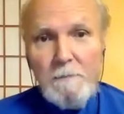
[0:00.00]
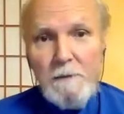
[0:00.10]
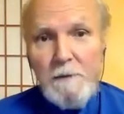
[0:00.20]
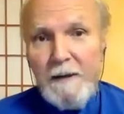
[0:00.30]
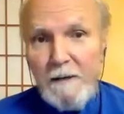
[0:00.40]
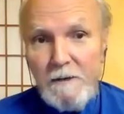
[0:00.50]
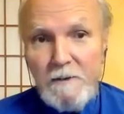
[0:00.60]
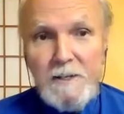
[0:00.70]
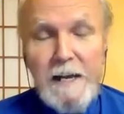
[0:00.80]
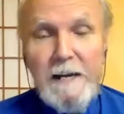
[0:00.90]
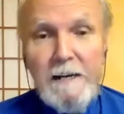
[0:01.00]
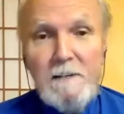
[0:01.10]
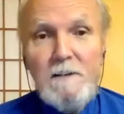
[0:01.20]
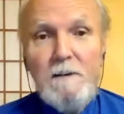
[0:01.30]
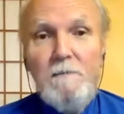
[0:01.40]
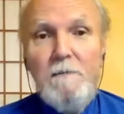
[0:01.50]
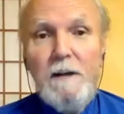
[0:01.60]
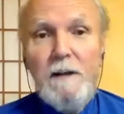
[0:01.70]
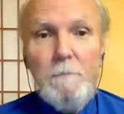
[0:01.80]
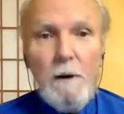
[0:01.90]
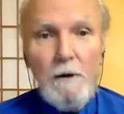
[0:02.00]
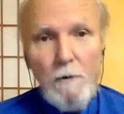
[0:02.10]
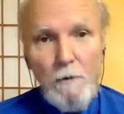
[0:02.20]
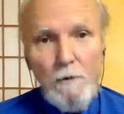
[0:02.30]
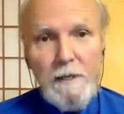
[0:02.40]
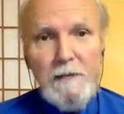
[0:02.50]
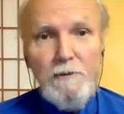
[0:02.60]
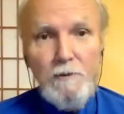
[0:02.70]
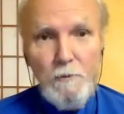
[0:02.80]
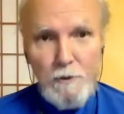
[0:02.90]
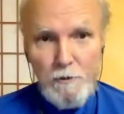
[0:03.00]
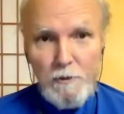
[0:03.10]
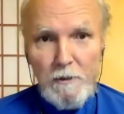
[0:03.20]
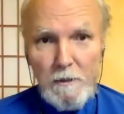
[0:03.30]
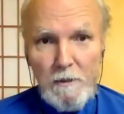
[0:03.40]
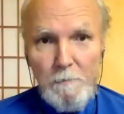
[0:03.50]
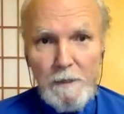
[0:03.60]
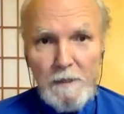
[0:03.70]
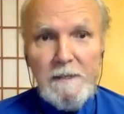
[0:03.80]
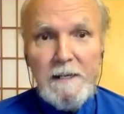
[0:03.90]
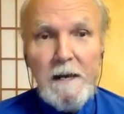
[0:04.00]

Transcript: to that understanding is to develop our own intuitional ability.